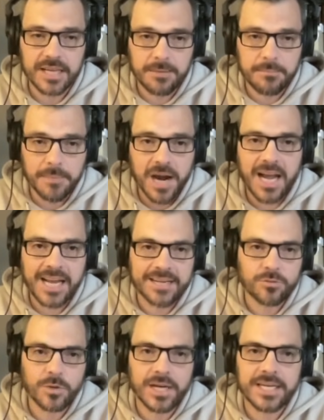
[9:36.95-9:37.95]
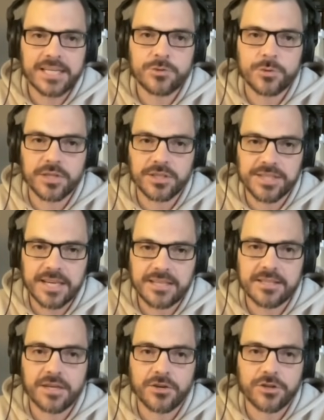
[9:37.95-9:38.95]
in mind when Israel says
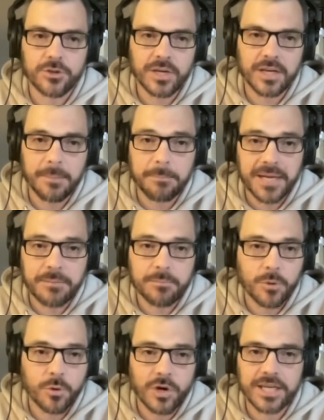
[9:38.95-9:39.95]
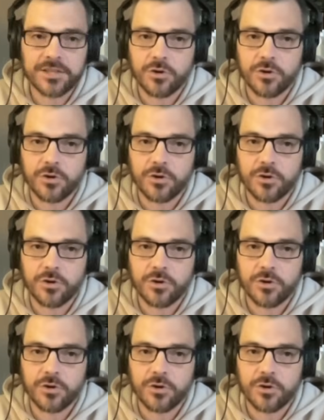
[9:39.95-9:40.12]
they're doing a pinpoint,